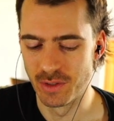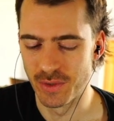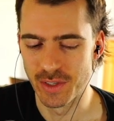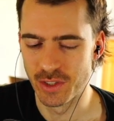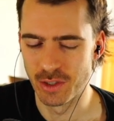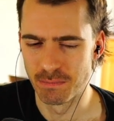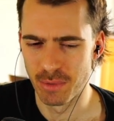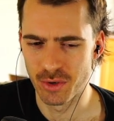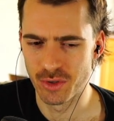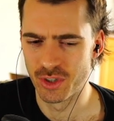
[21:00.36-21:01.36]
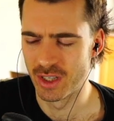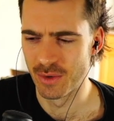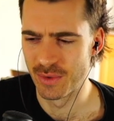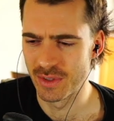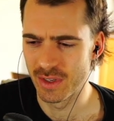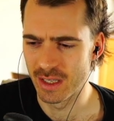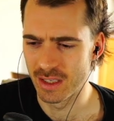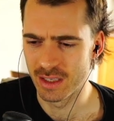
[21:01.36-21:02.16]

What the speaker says: Celestial Purge, and I was like,